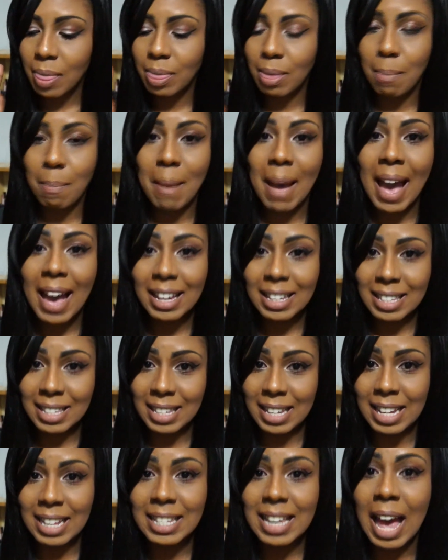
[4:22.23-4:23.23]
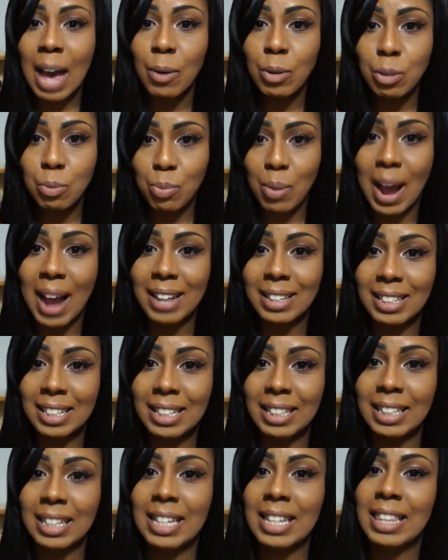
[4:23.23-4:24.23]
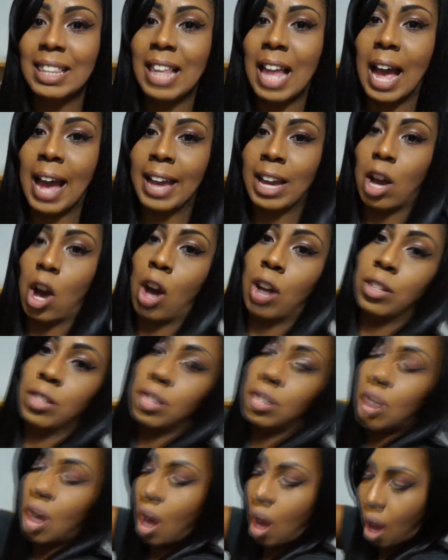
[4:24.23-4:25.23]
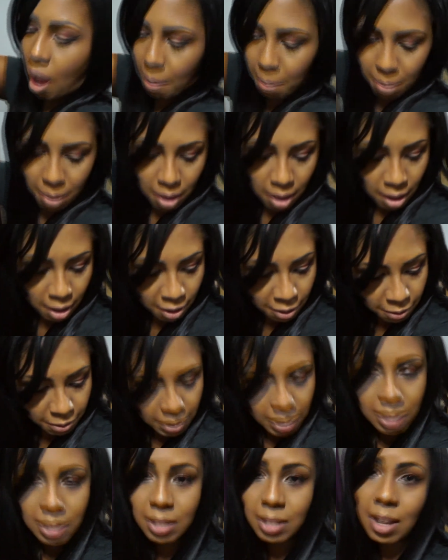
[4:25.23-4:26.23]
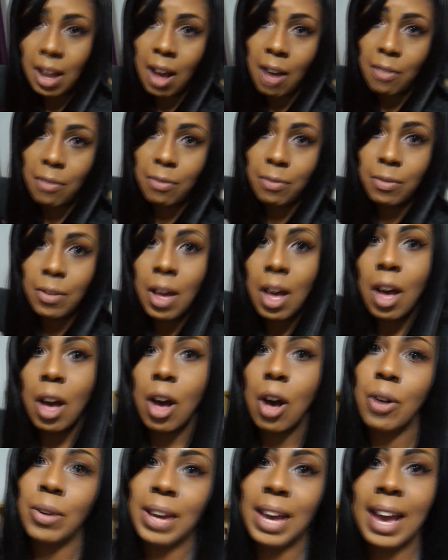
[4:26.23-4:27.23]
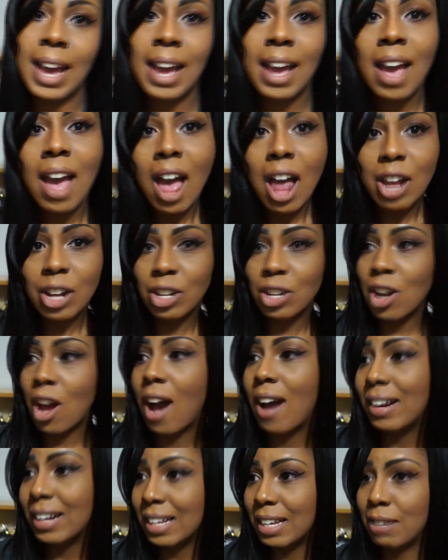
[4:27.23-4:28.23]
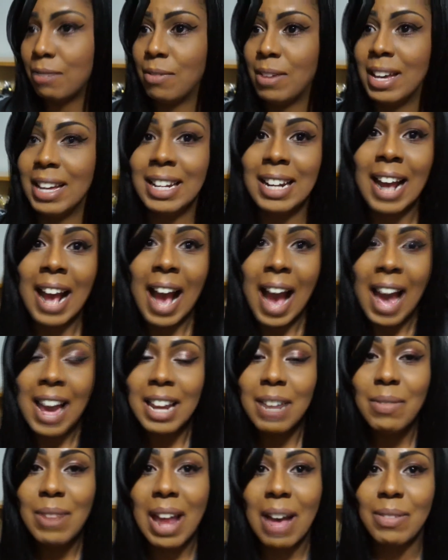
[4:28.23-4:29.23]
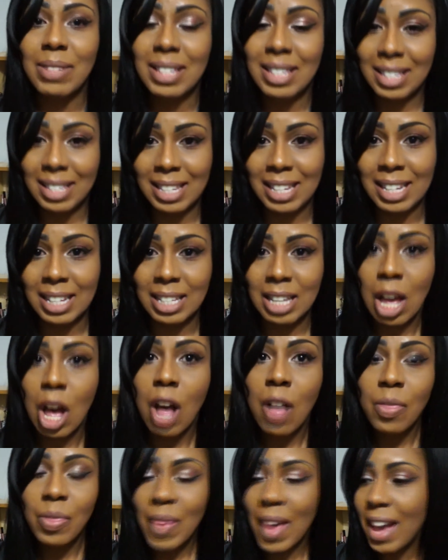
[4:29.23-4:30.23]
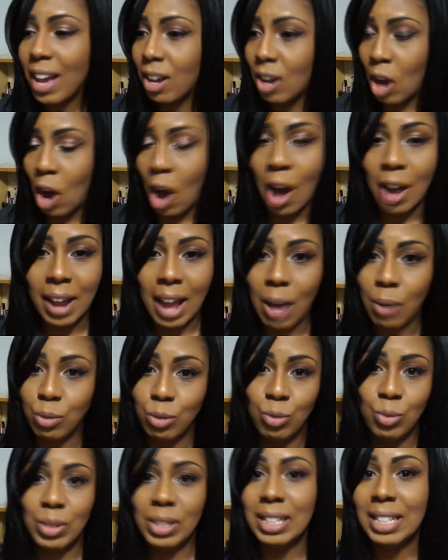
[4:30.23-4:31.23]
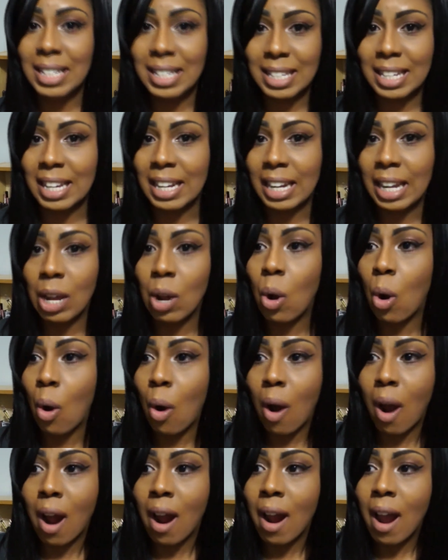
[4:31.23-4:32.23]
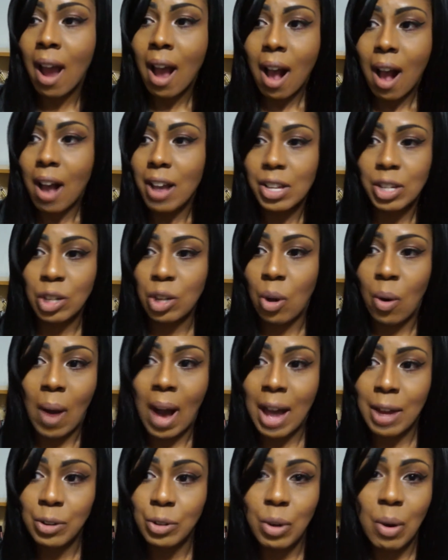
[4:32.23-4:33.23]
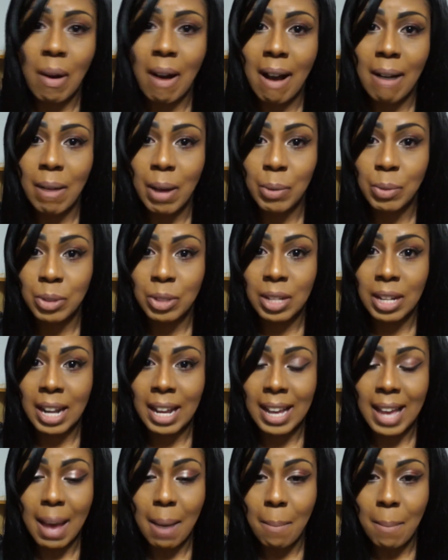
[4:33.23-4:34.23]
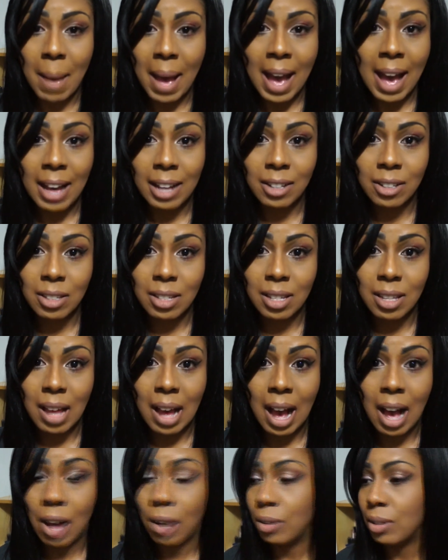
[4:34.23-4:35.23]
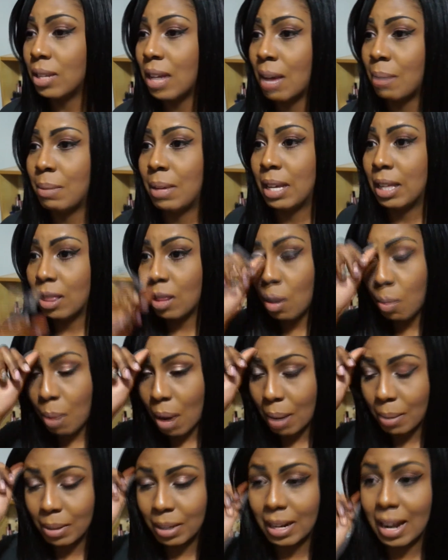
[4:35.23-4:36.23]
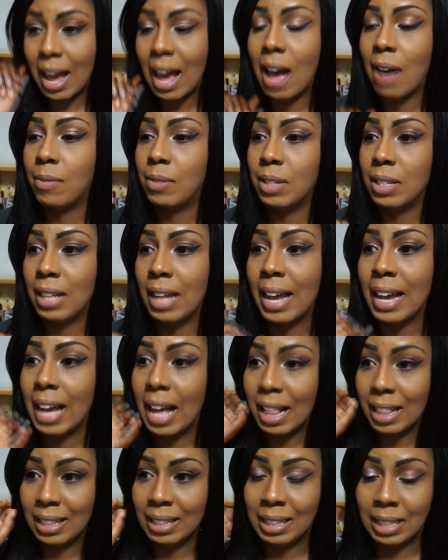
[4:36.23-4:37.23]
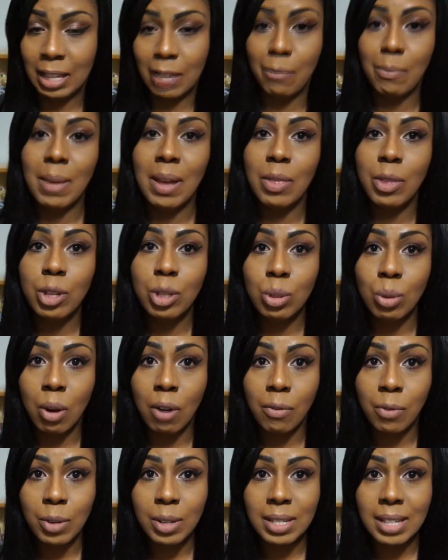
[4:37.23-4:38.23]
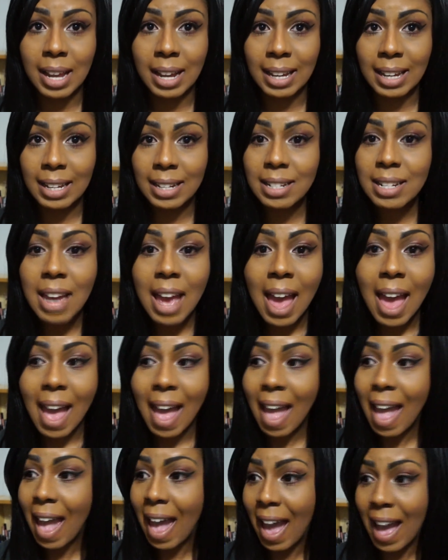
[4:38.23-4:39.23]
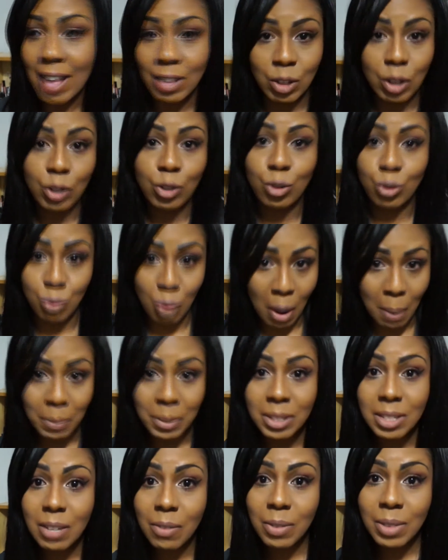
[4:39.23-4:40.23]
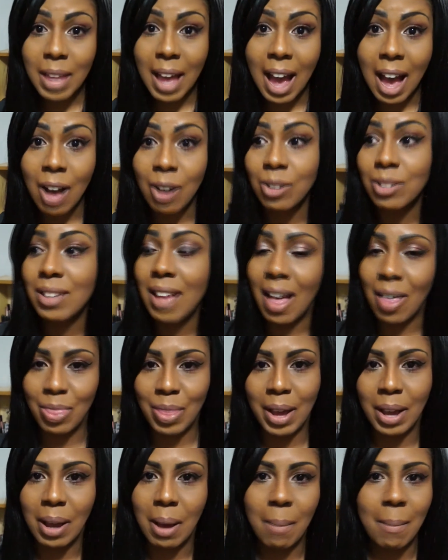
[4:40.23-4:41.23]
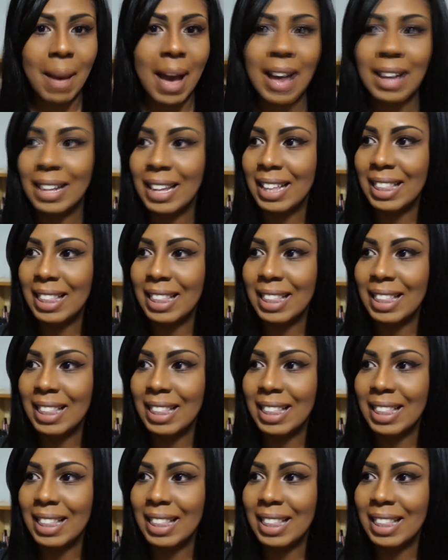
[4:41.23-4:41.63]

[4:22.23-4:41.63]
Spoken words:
The back seat, I was practically lying on top of stuff, okay? I didn't even have a seat. Thank God I was really skinny, or I don't know how I was gonna get back to the house. I mean, they're probably gonna have to like leave me at the store for a second and drop the stuff at the house and then come back.